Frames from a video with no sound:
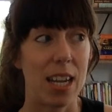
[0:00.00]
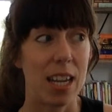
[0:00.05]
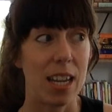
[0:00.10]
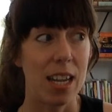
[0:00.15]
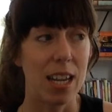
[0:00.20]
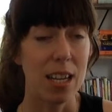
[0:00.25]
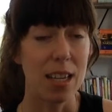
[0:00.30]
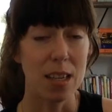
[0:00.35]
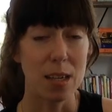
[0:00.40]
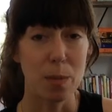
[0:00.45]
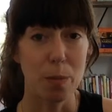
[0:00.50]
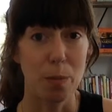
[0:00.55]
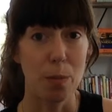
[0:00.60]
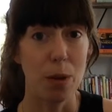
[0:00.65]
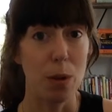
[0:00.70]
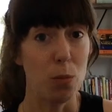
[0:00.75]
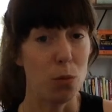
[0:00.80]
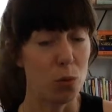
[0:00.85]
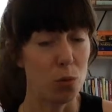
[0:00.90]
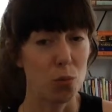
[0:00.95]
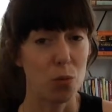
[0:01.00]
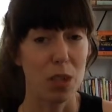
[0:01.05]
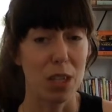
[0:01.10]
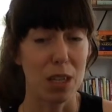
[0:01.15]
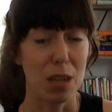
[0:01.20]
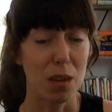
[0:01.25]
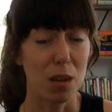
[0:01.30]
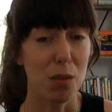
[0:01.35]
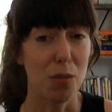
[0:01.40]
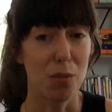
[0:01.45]
it was really
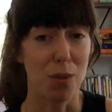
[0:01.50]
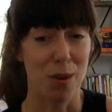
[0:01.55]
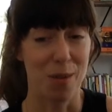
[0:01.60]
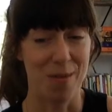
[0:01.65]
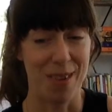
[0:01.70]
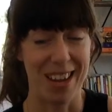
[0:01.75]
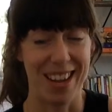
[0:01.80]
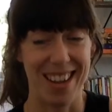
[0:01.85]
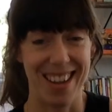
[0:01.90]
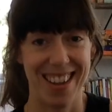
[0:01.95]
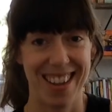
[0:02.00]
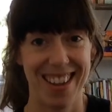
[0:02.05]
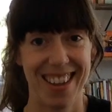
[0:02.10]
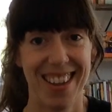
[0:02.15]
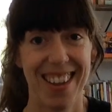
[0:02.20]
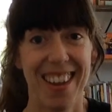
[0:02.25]
good for me.